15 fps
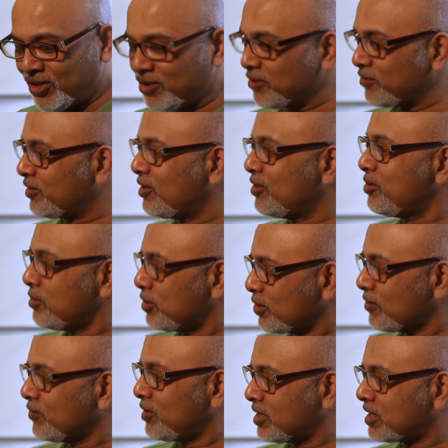of the use
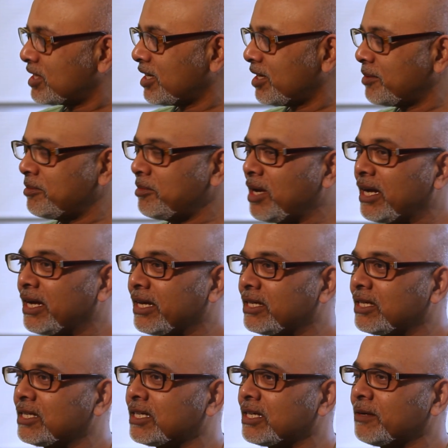of this term,
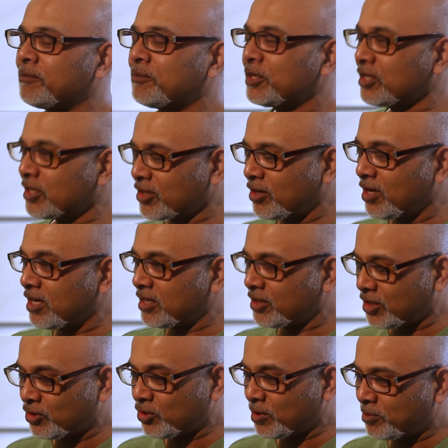and particularly
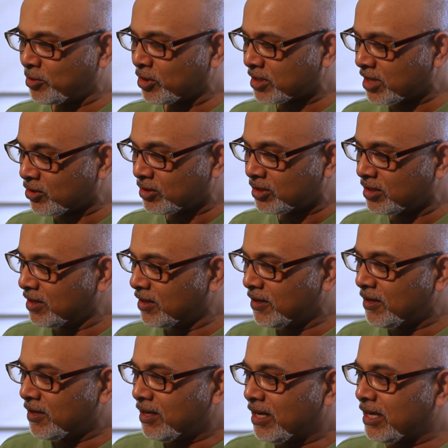since you brought out
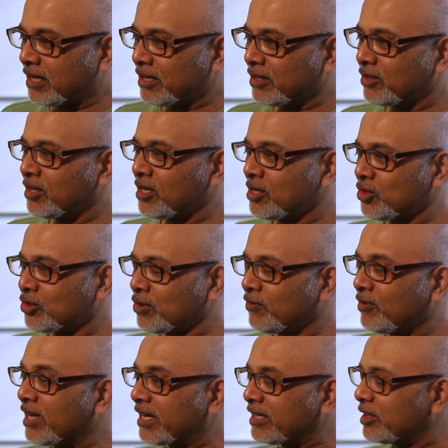the issue of
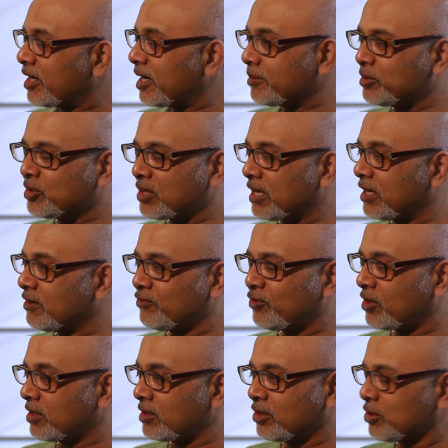land grabs.
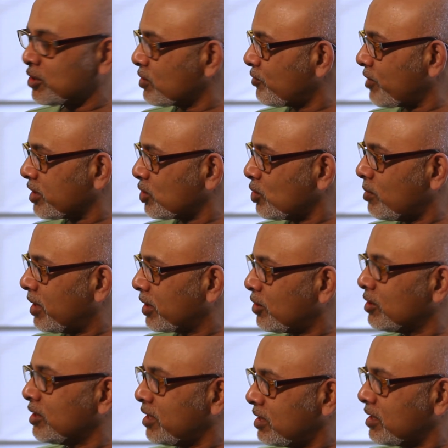For those of us who work
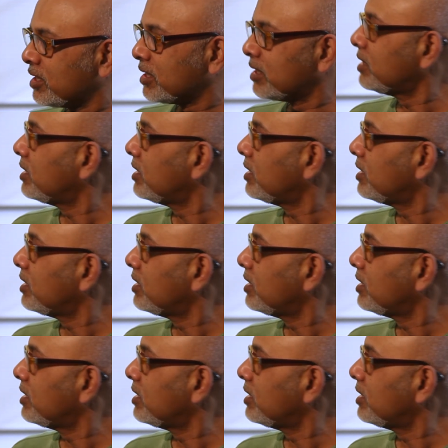on India,